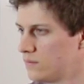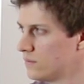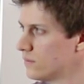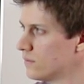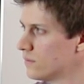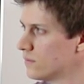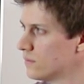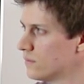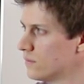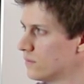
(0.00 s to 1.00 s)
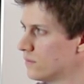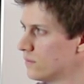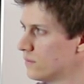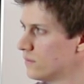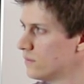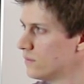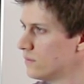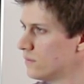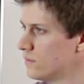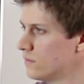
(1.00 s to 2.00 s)

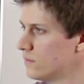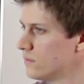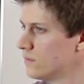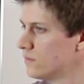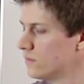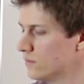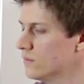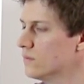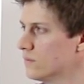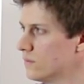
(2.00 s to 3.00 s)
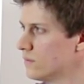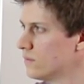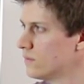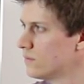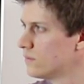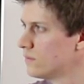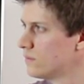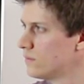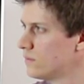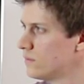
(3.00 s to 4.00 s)

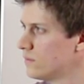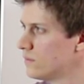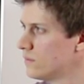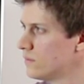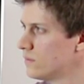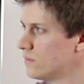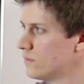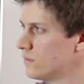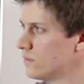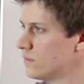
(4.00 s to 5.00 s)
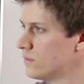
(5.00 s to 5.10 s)
The person shown says nothing.